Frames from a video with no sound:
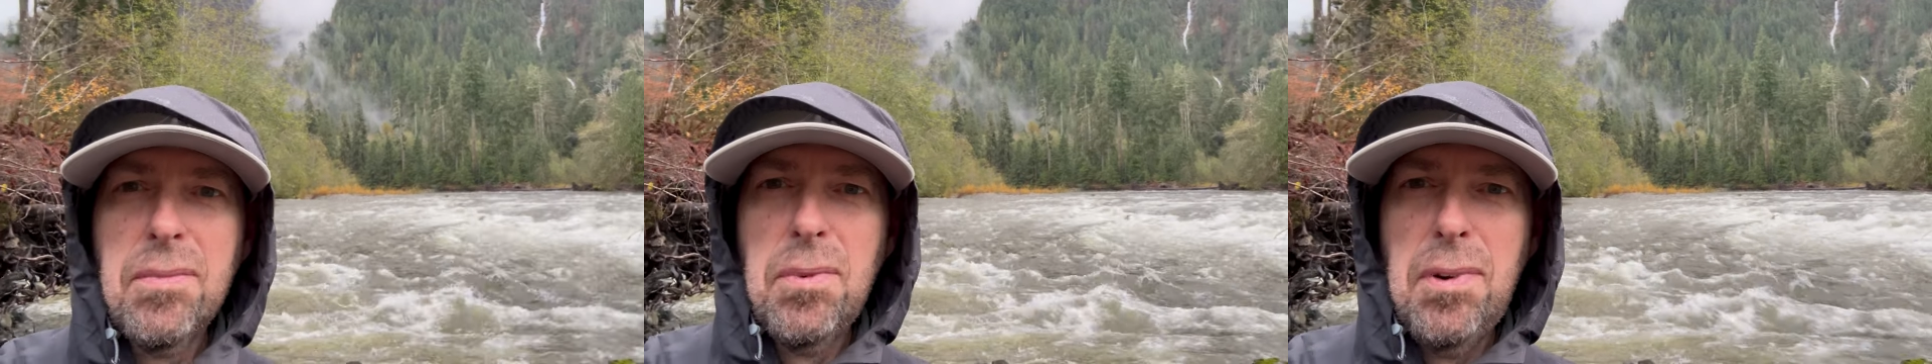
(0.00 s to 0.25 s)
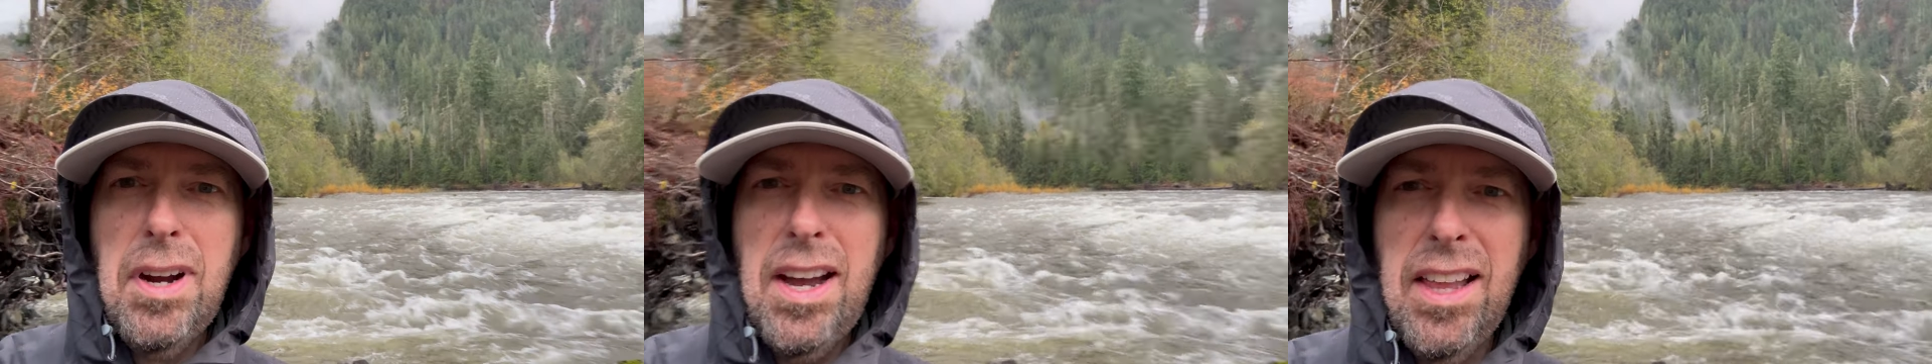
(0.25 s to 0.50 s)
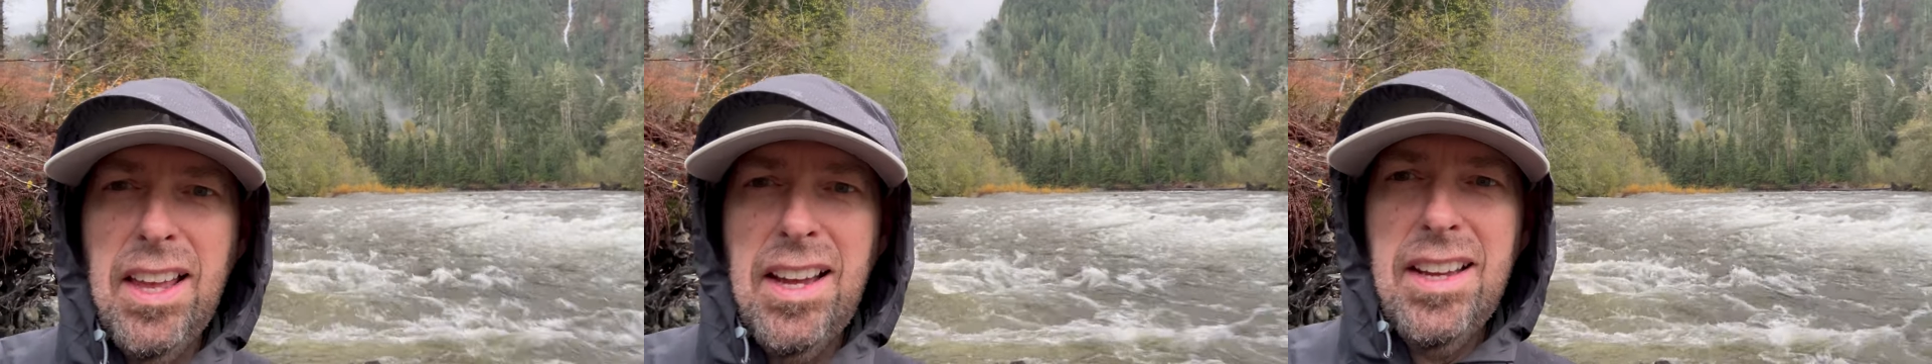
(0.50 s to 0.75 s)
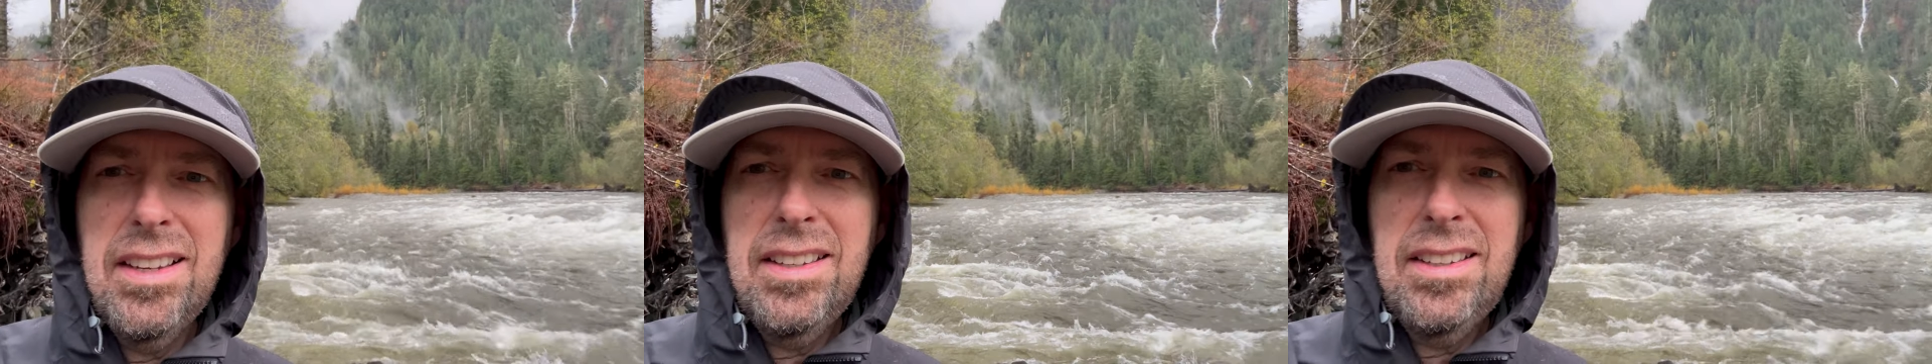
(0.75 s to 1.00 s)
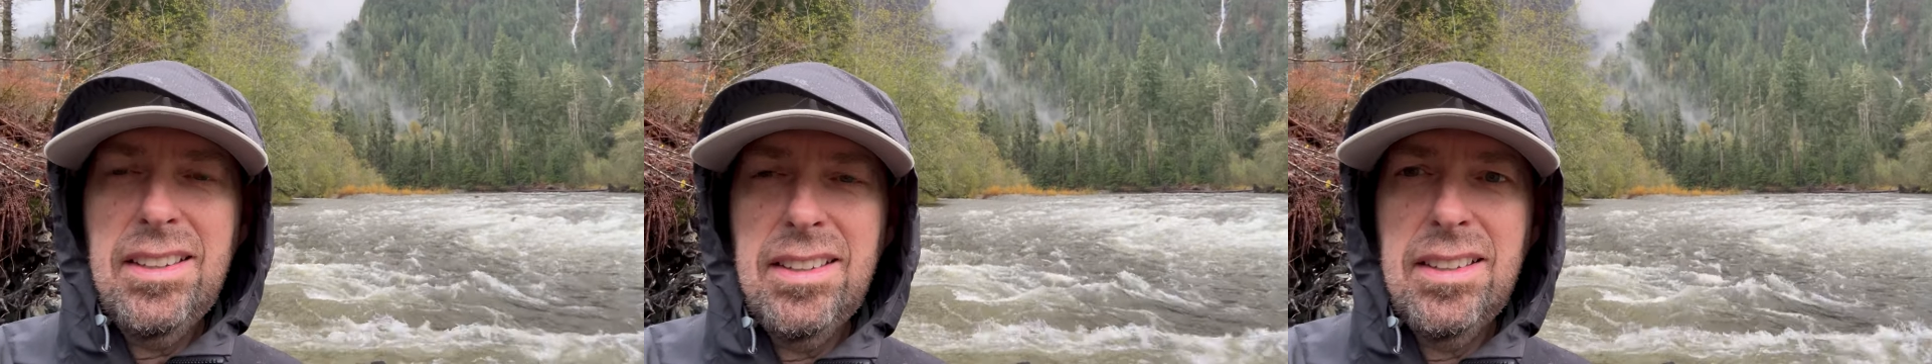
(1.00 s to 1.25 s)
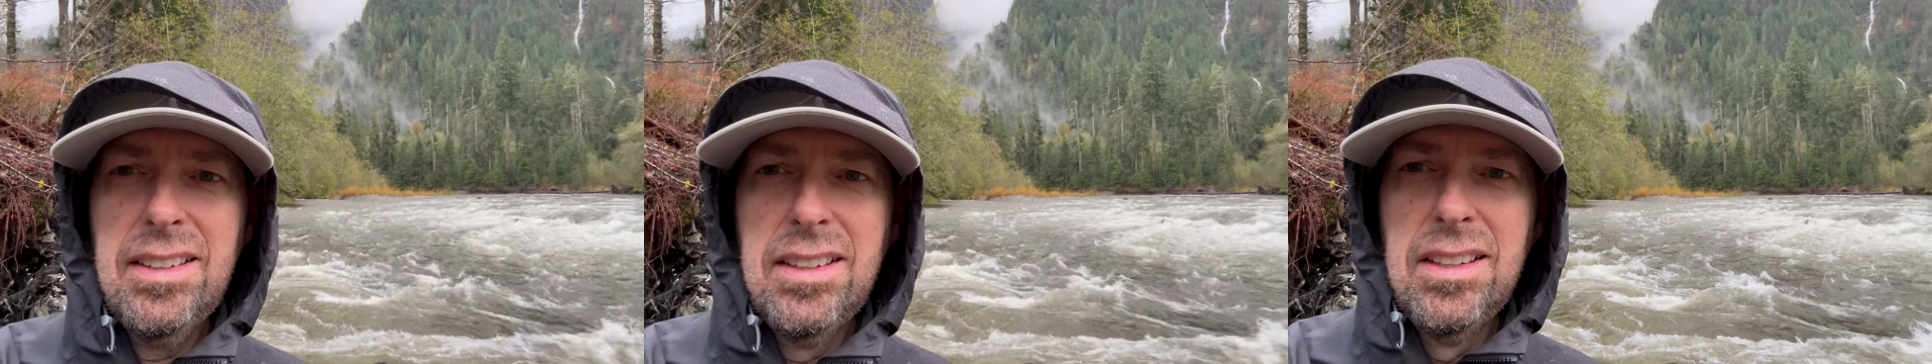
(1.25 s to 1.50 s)
Well,
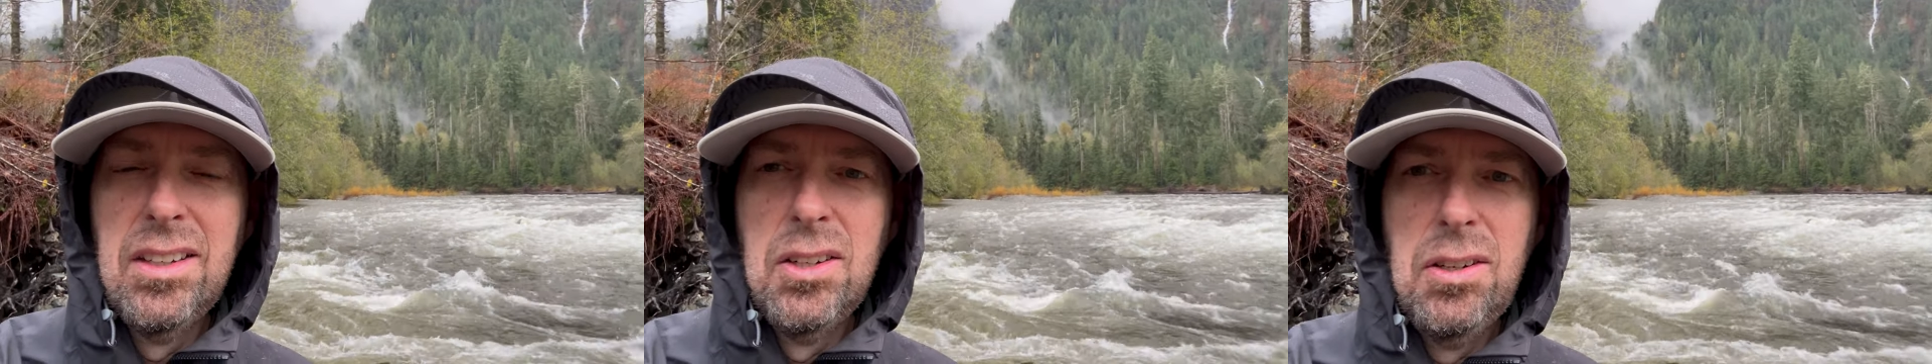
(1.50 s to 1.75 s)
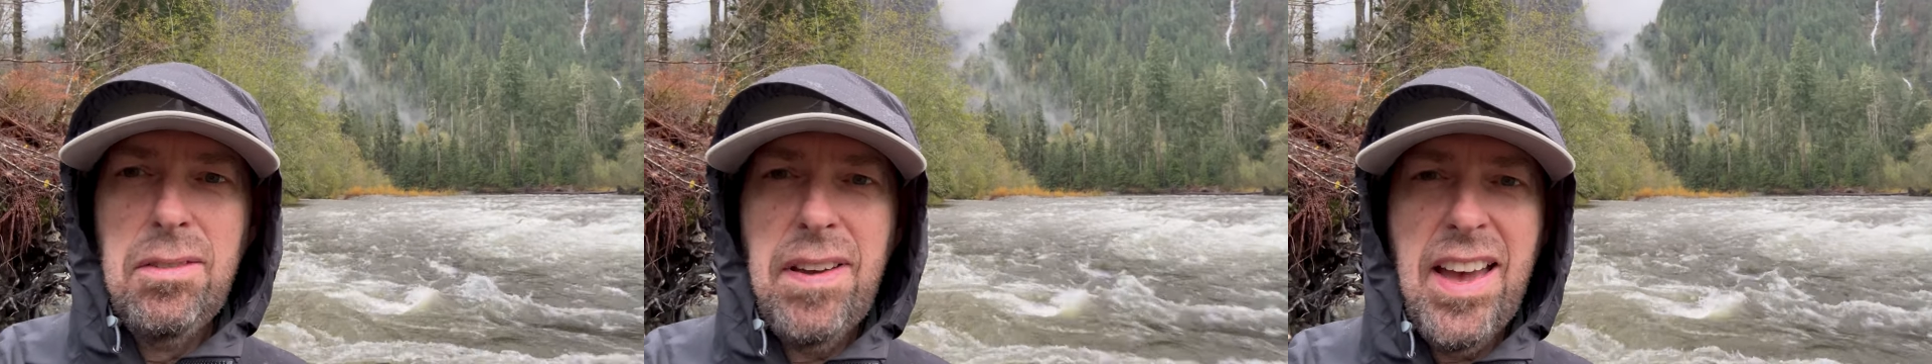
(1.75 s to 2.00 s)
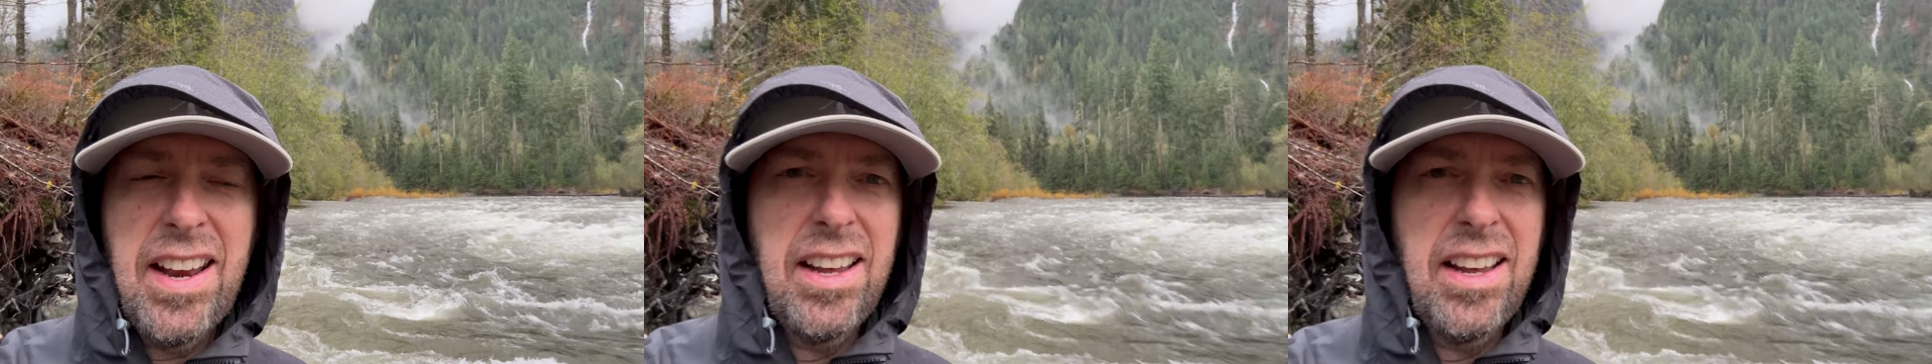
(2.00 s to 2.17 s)
had